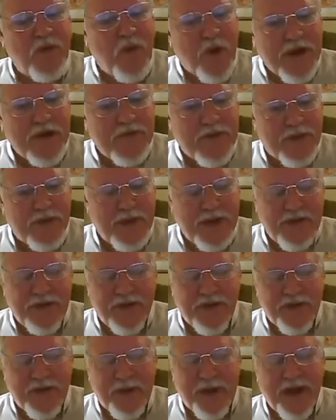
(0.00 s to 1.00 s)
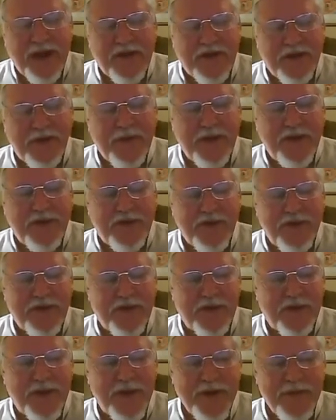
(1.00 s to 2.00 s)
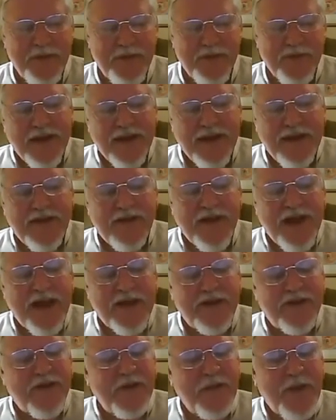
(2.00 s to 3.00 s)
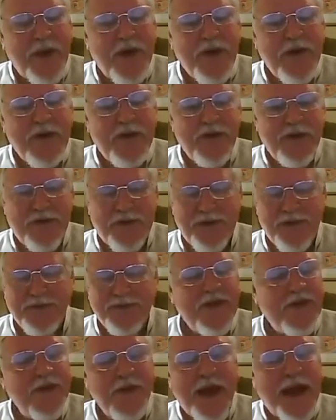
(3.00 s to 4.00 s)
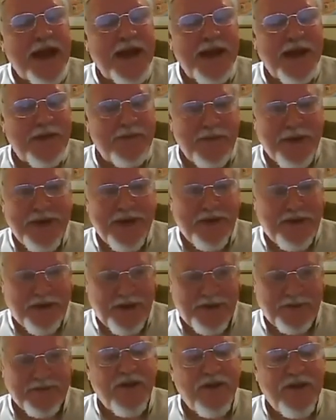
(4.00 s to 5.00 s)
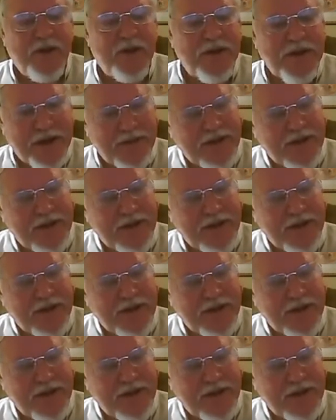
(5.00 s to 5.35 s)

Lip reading: one of the reasons why it's a mystery story is that suppose you had amnesia. You were